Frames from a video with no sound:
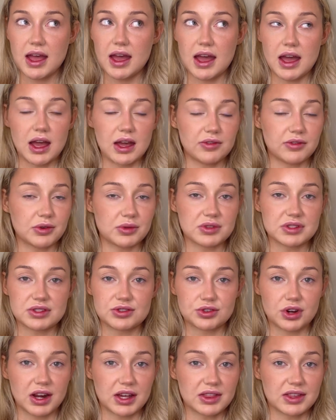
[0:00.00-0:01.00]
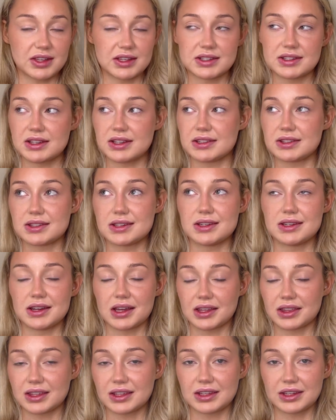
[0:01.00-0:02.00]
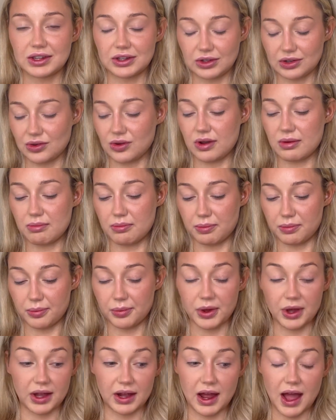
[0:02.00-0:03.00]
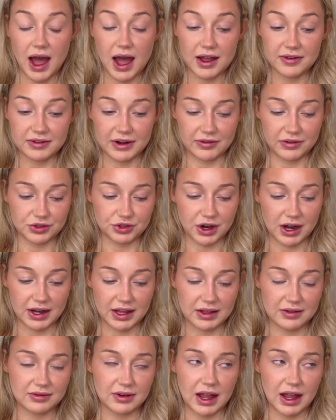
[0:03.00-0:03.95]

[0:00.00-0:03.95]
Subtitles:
Everyone's tried this. It's nothing new, but I've never tried it.